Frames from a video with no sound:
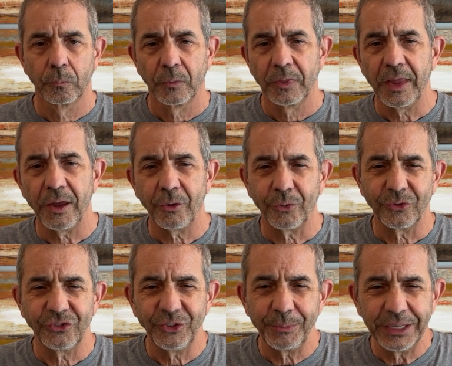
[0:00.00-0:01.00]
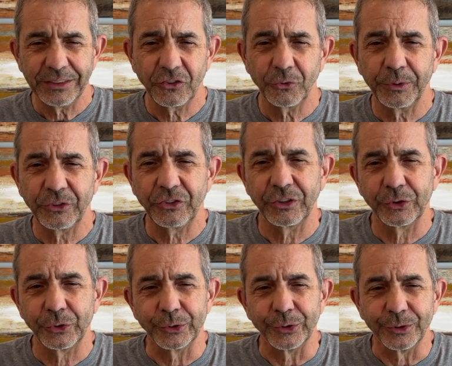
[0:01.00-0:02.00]
Now, to make the switch to
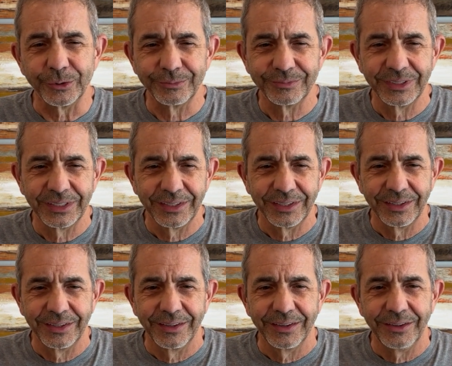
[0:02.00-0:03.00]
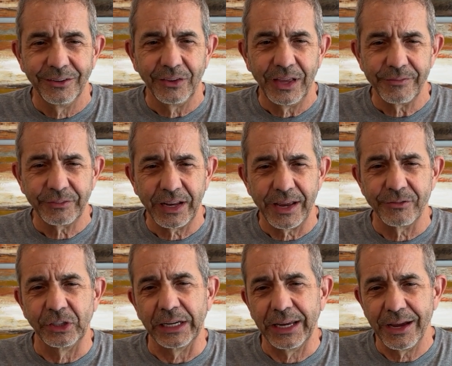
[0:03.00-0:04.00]
Google, you'll have to have
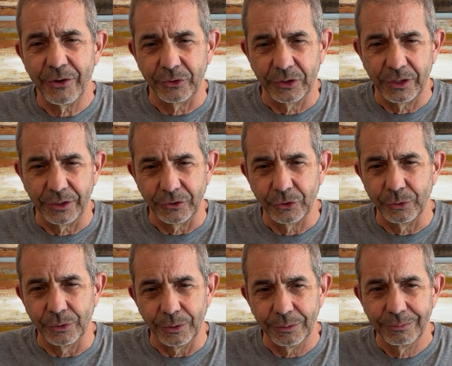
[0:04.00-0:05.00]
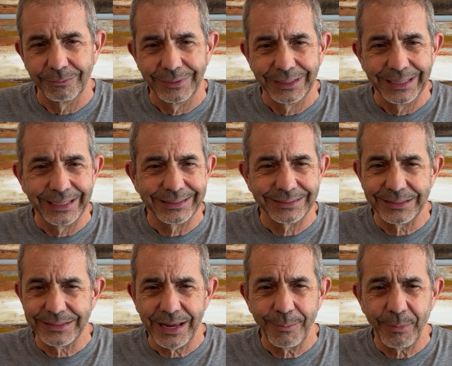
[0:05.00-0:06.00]
an account on Google. It's the
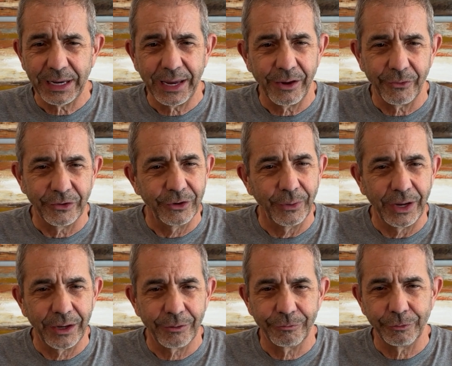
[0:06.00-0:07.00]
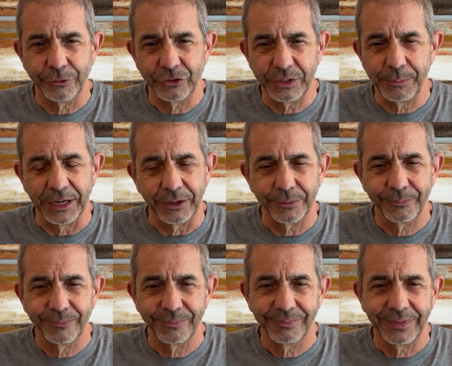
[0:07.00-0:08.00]
same account you have for Gmail.
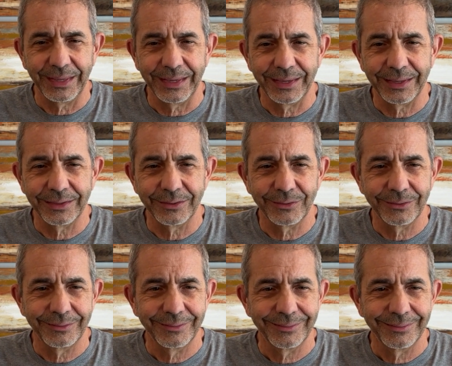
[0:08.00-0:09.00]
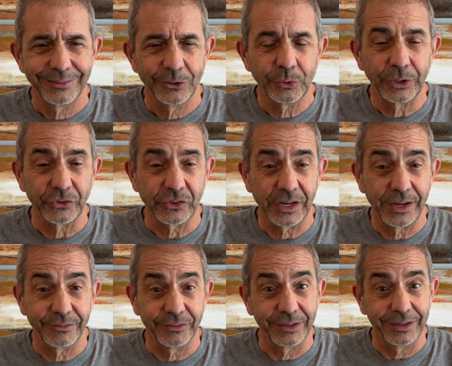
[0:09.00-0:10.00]
And who doesn't
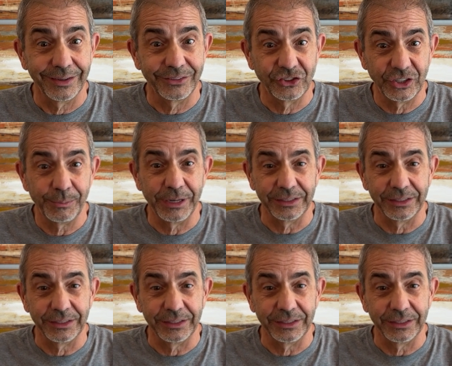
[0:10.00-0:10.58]
have a Gmail